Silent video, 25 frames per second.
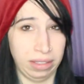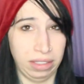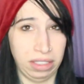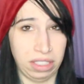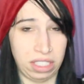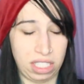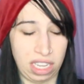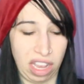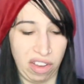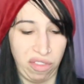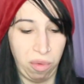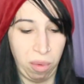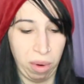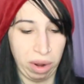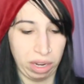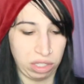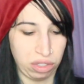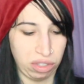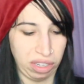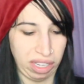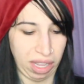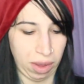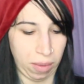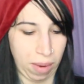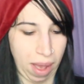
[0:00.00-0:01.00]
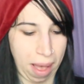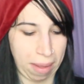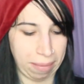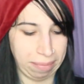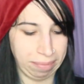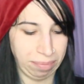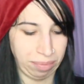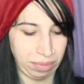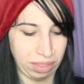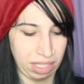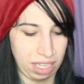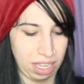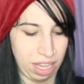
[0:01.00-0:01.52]
This stuff works really well.
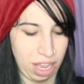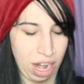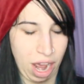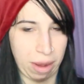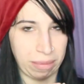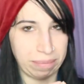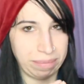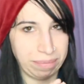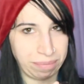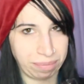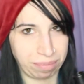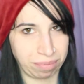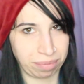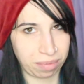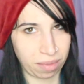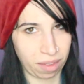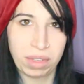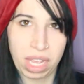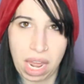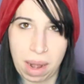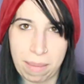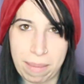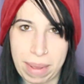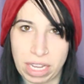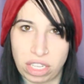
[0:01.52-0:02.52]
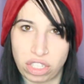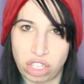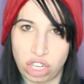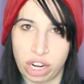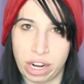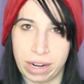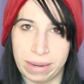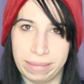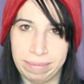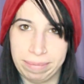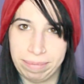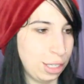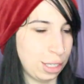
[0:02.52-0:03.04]
You know, gotta make
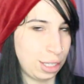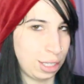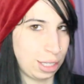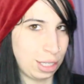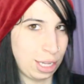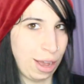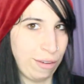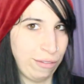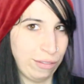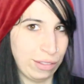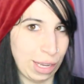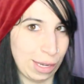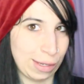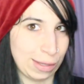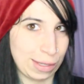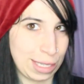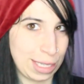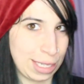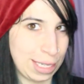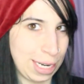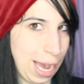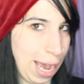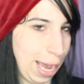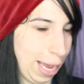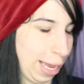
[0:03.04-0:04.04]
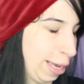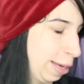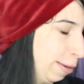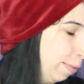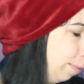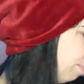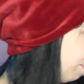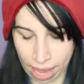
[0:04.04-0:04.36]
sure your stuff don't stink.